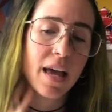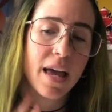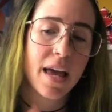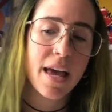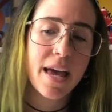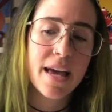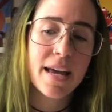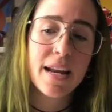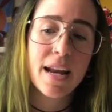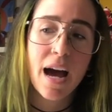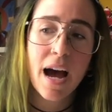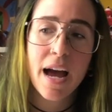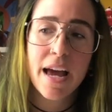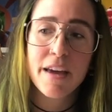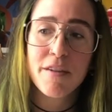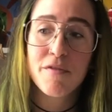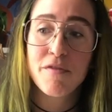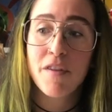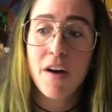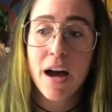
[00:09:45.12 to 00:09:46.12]
And
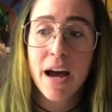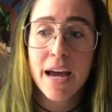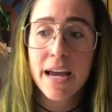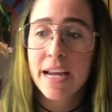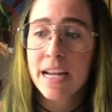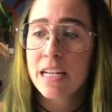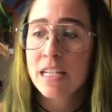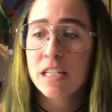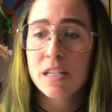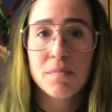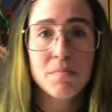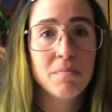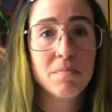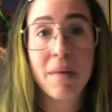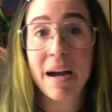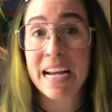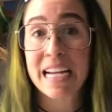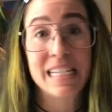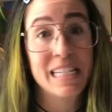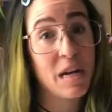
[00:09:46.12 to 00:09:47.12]
I find
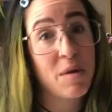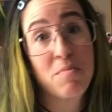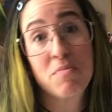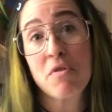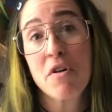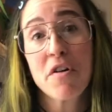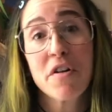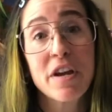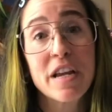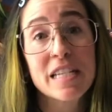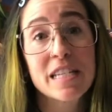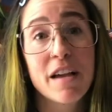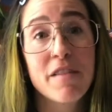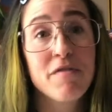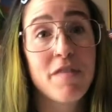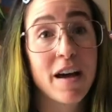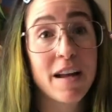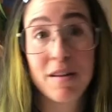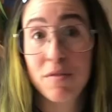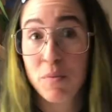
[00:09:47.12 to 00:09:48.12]
my contemporaries,
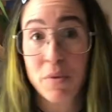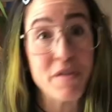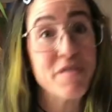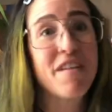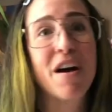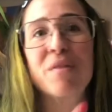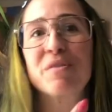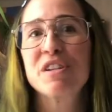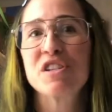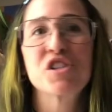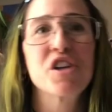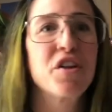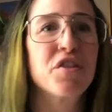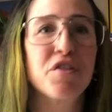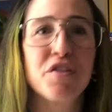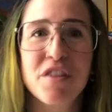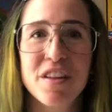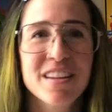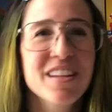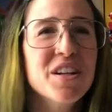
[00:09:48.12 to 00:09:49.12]
we found each
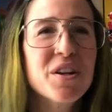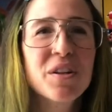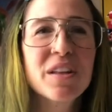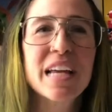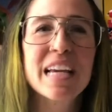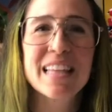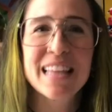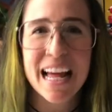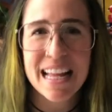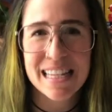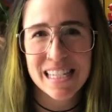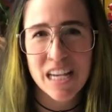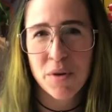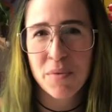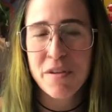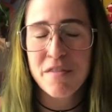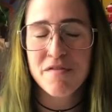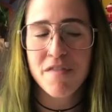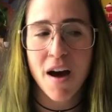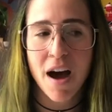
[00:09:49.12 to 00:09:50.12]
other, that's how
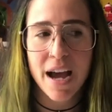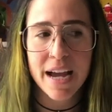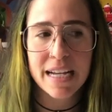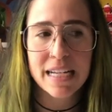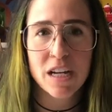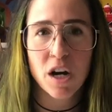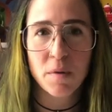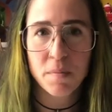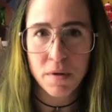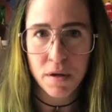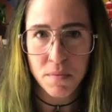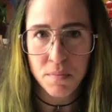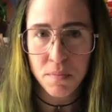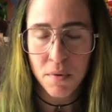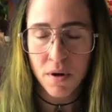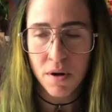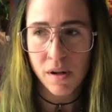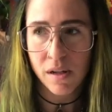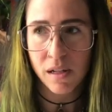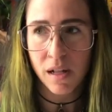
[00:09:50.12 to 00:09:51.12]
we find our
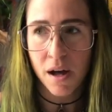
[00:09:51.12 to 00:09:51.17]
people.